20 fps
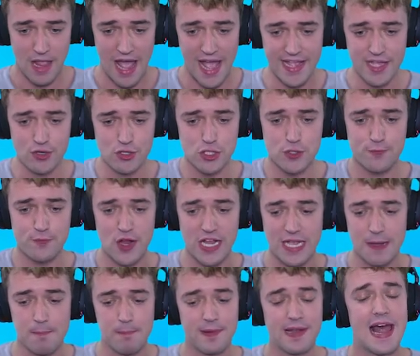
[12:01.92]
I used
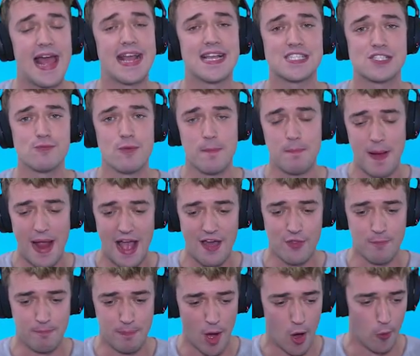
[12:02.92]
freaking planks to repair the
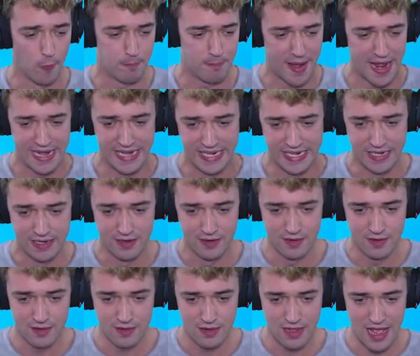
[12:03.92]
boat, Benny.
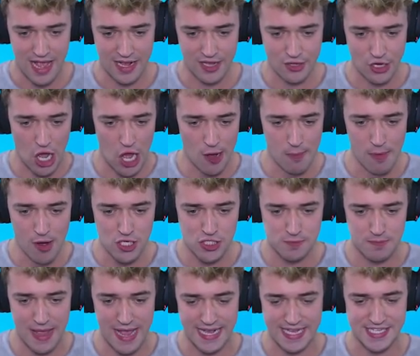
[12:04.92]
I could almost
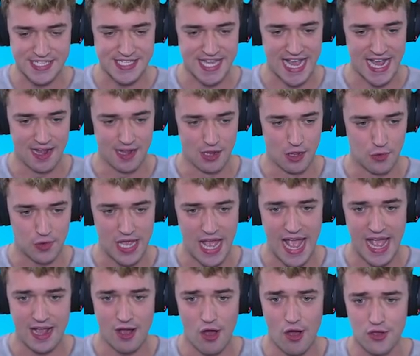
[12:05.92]
make a sail,
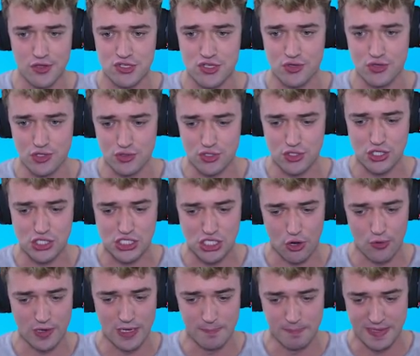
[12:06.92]
okay? Also, you should
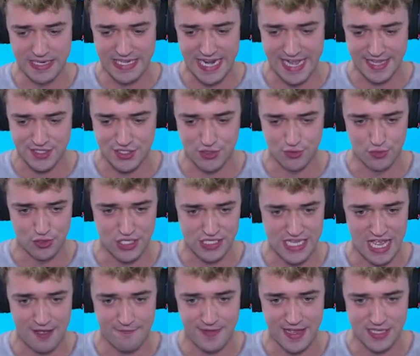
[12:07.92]
totally be dead soon, because
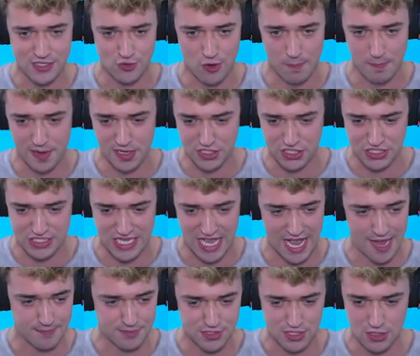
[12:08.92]
I've hit you a bunch of
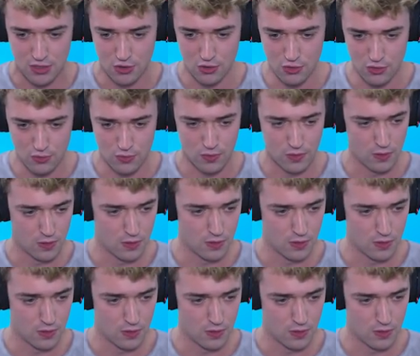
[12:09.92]
times. Ooh.